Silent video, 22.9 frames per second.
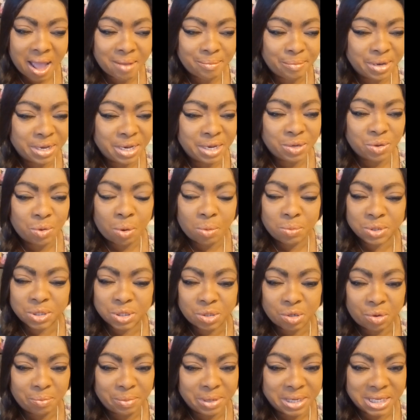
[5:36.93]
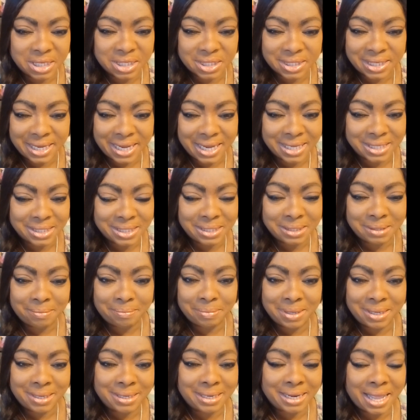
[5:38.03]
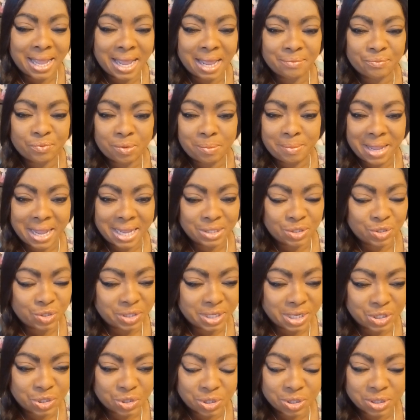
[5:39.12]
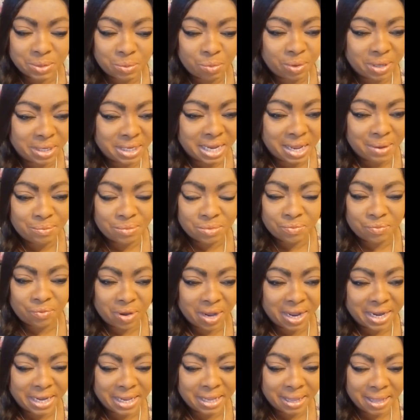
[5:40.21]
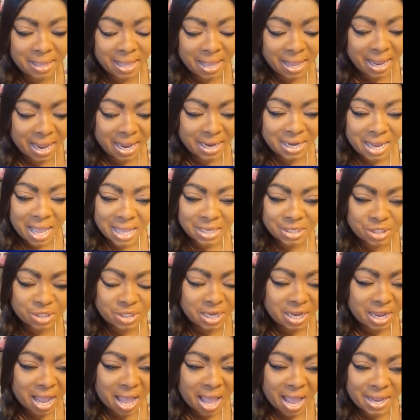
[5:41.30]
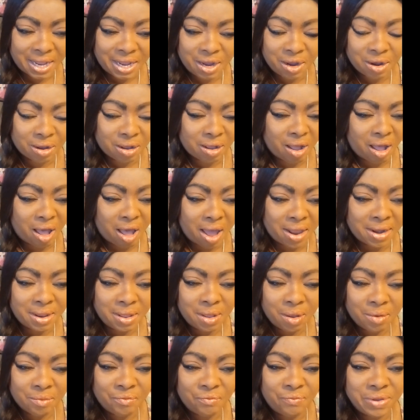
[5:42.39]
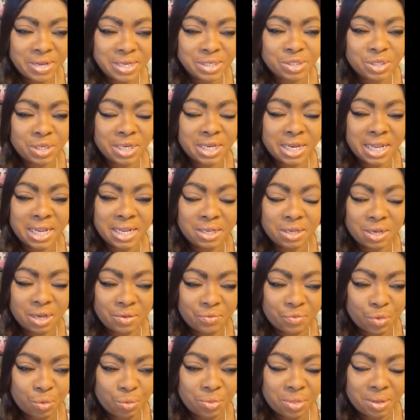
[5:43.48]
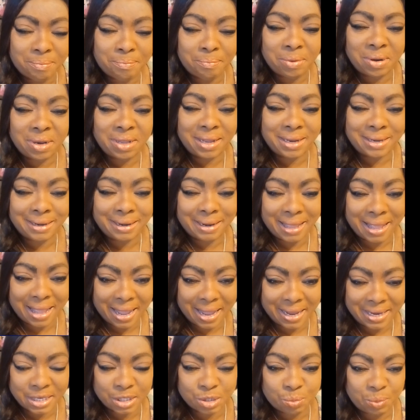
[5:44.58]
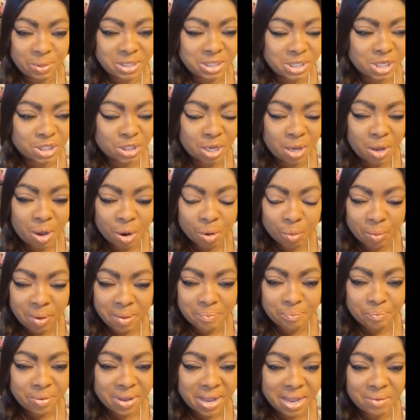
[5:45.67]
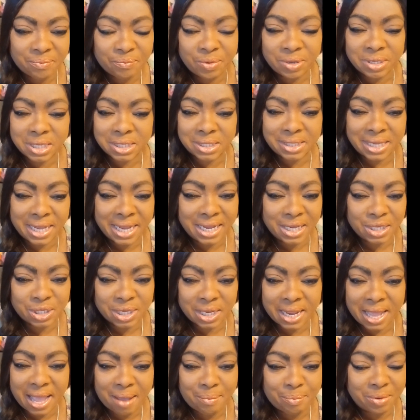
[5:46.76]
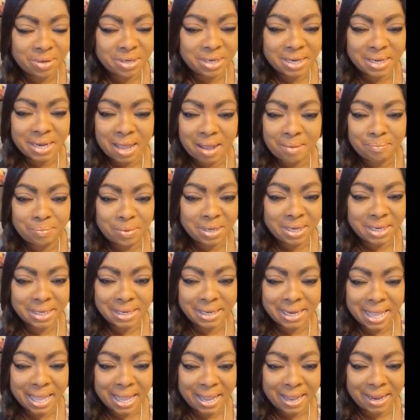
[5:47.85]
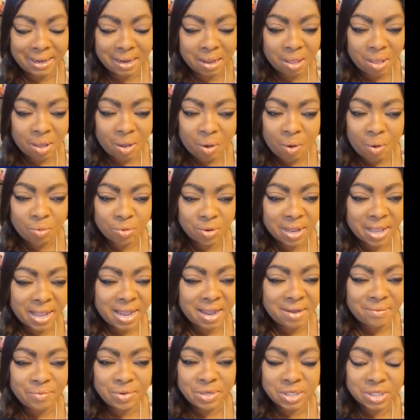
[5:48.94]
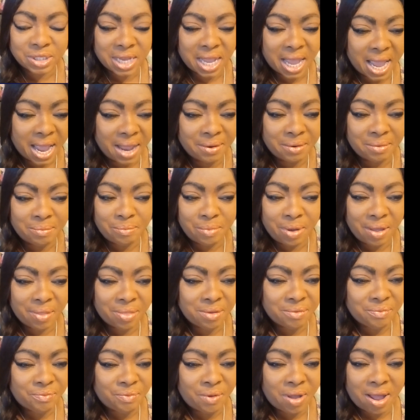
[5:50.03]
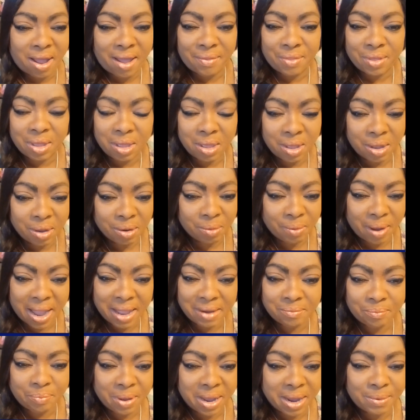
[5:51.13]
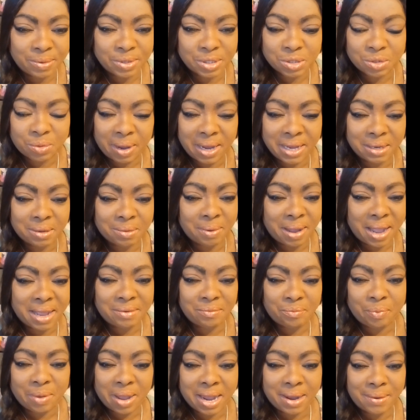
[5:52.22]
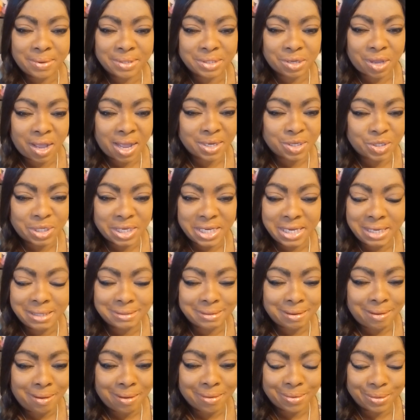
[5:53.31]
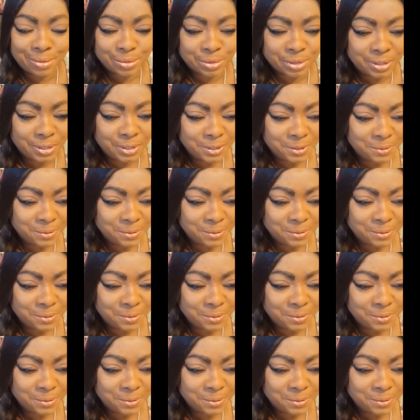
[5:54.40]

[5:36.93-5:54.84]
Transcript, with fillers: many know it was so many sins in the bloodline from ancestors it wasn't even funny? And I see, I hear God visiting through the bloodline as we just repent for the things that happened in our bloodline on every side, the mother, father, grandparents, great grandparents, aunties, uncles,